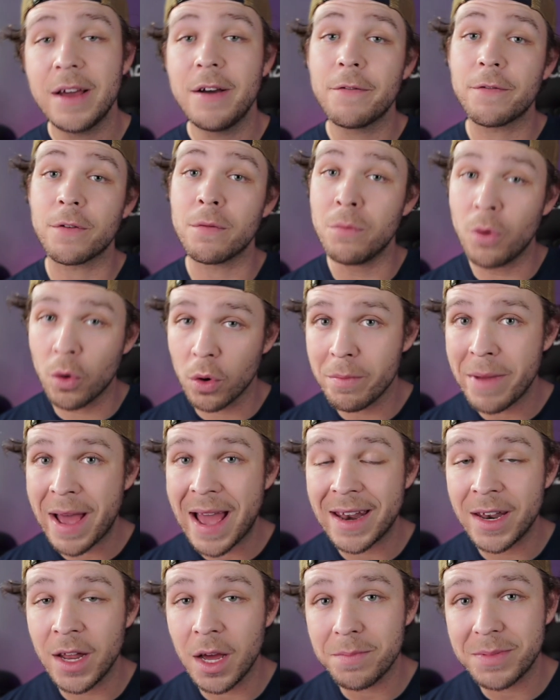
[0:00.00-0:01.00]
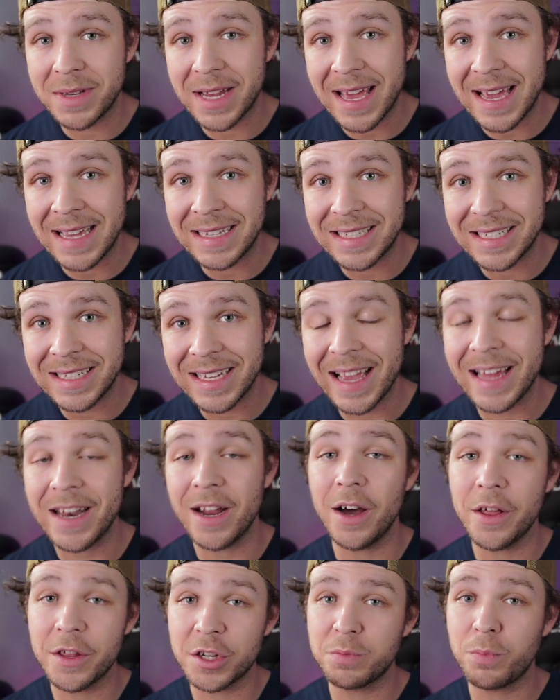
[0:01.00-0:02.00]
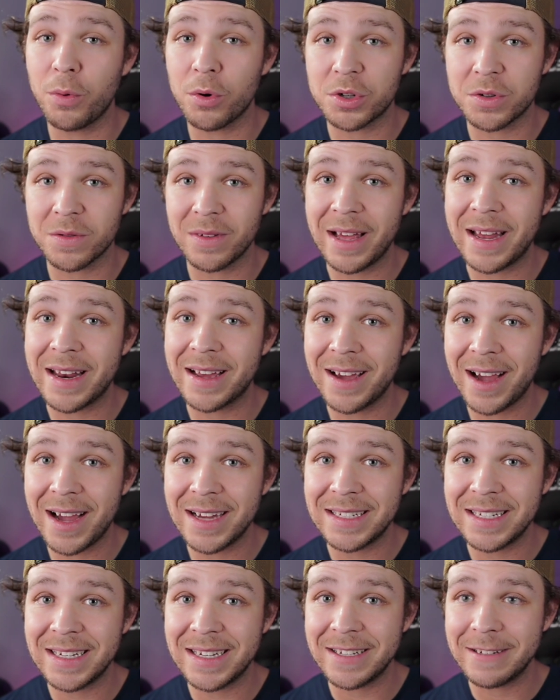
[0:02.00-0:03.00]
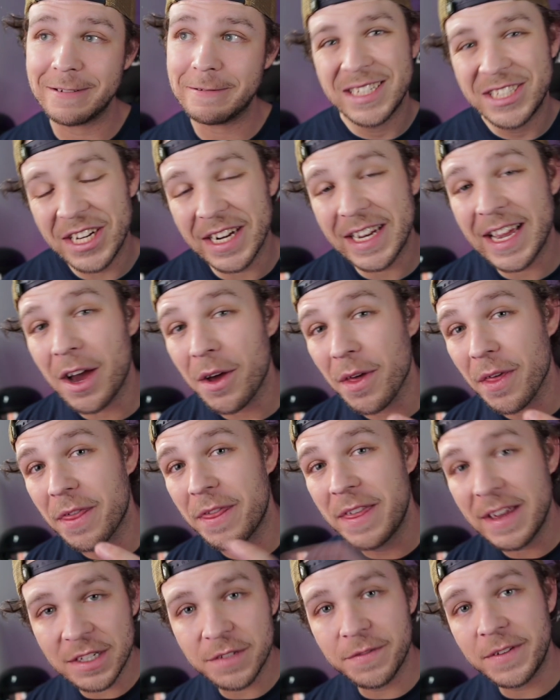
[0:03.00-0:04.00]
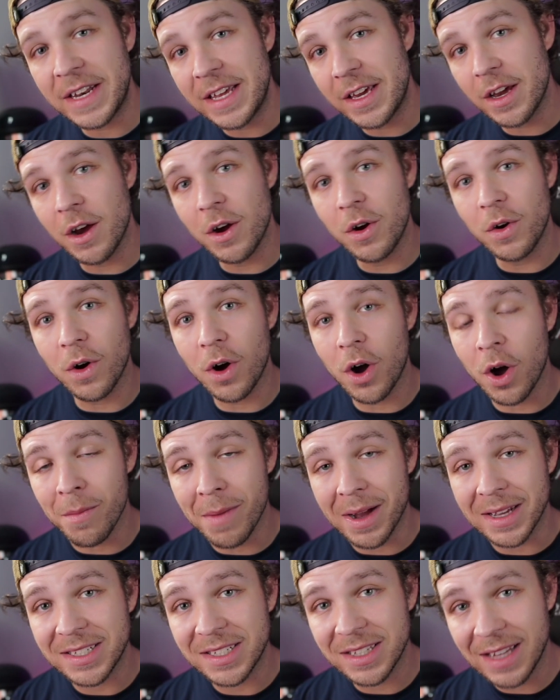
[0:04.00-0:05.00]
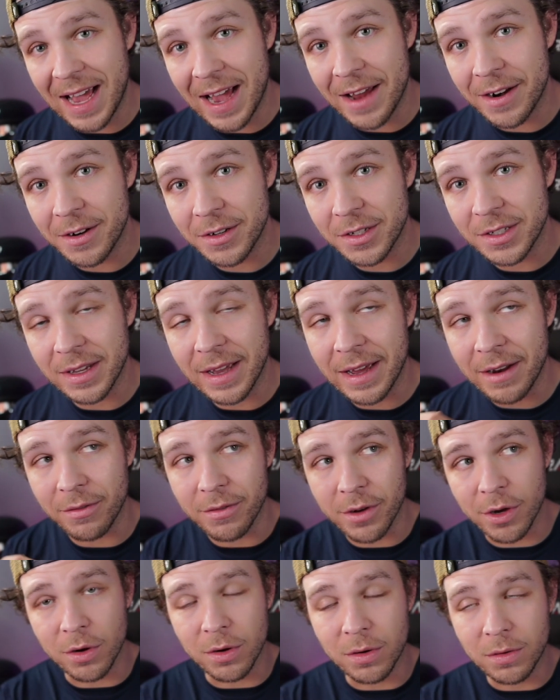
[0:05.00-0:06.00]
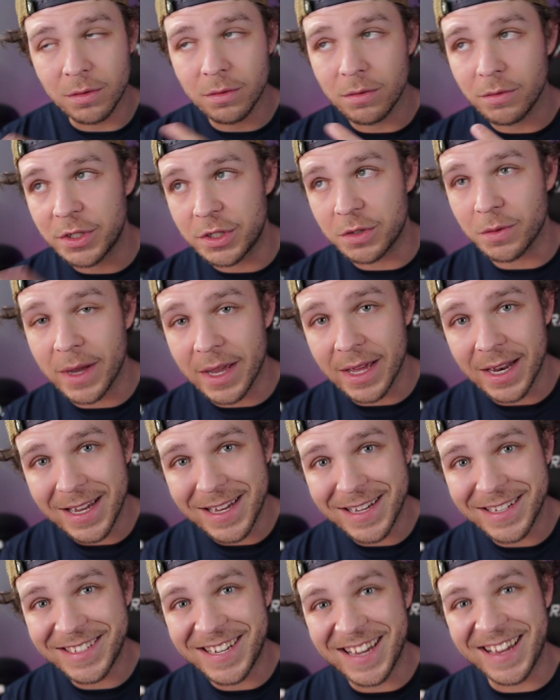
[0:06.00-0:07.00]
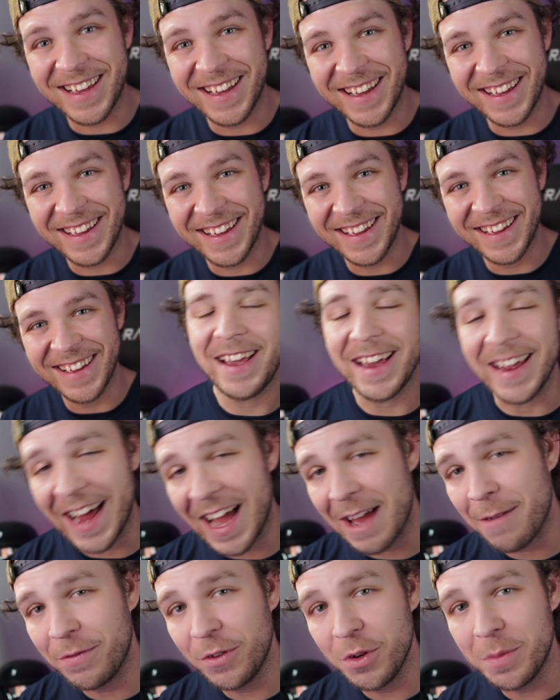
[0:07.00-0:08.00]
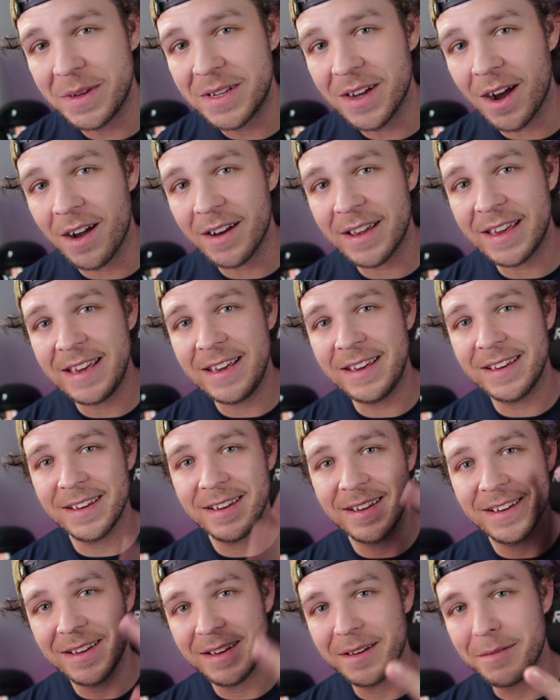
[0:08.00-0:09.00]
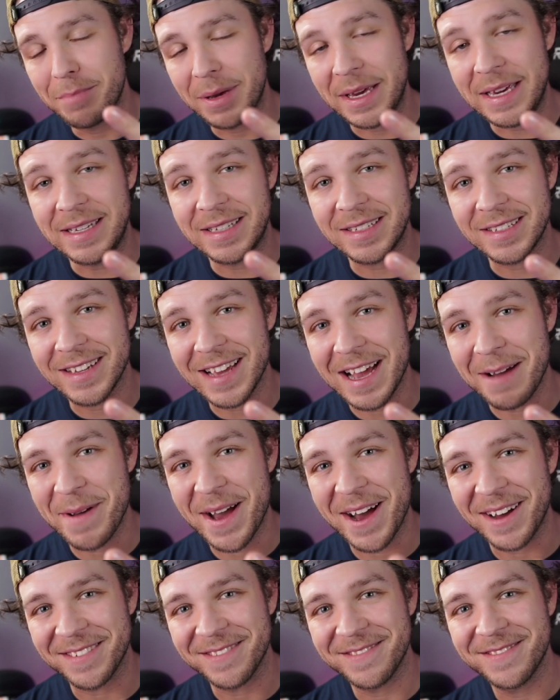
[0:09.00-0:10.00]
For more Madden updates and other sports related content, check out this video on my sliders. I don't know which way it is. And I am Floopy Donkey. Peace. I'm out.